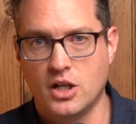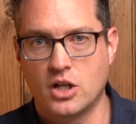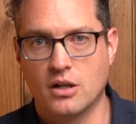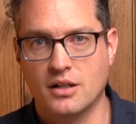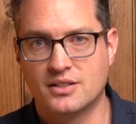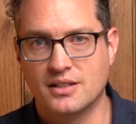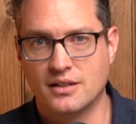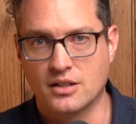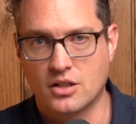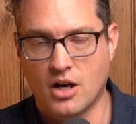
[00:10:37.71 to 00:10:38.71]
You're listening
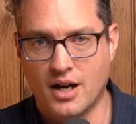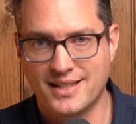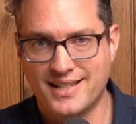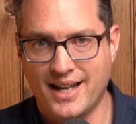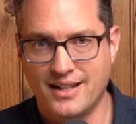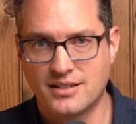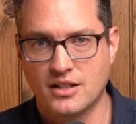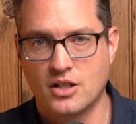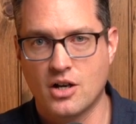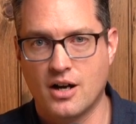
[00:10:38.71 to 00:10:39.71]
to content,
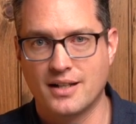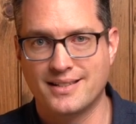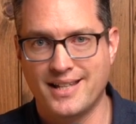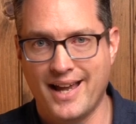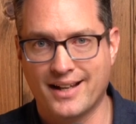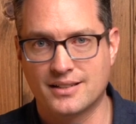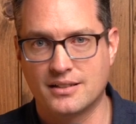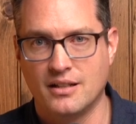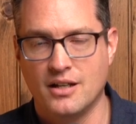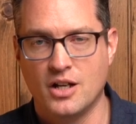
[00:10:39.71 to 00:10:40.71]

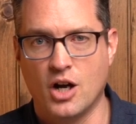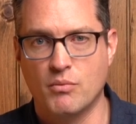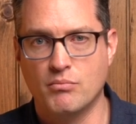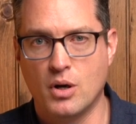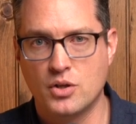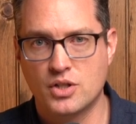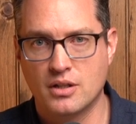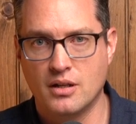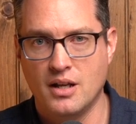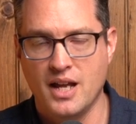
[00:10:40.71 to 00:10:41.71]
context,
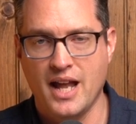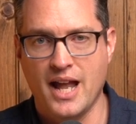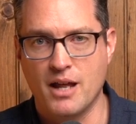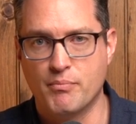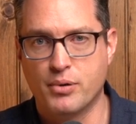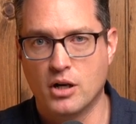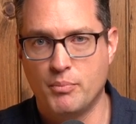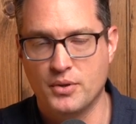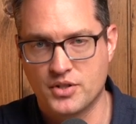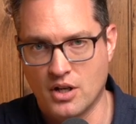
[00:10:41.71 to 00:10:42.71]
emotion, and
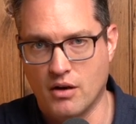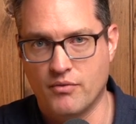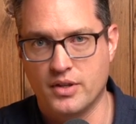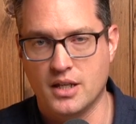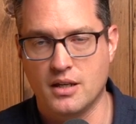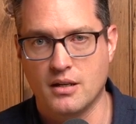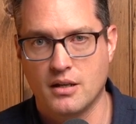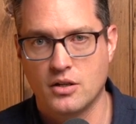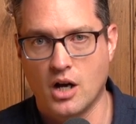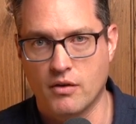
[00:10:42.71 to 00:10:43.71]
purpose of the
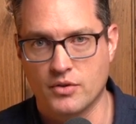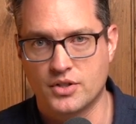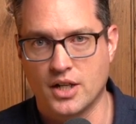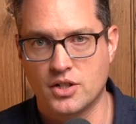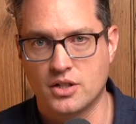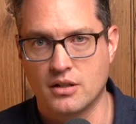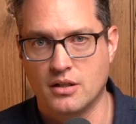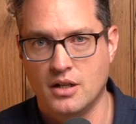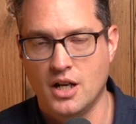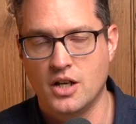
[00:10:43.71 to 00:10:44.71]
conversation,
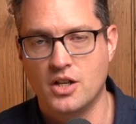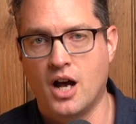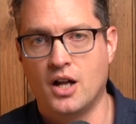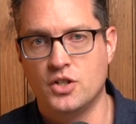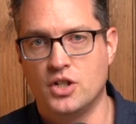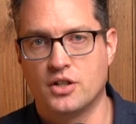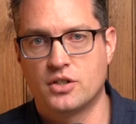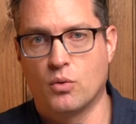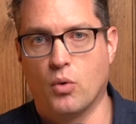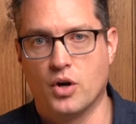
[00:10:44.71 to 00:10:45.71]
not
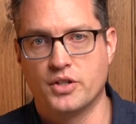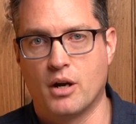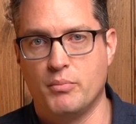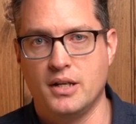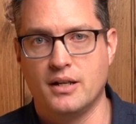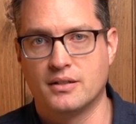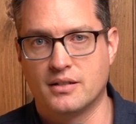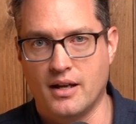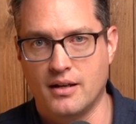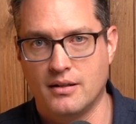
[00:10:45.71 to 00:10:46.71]
just the words that are being
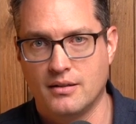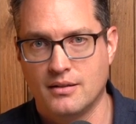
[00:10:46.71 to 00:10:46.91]
said.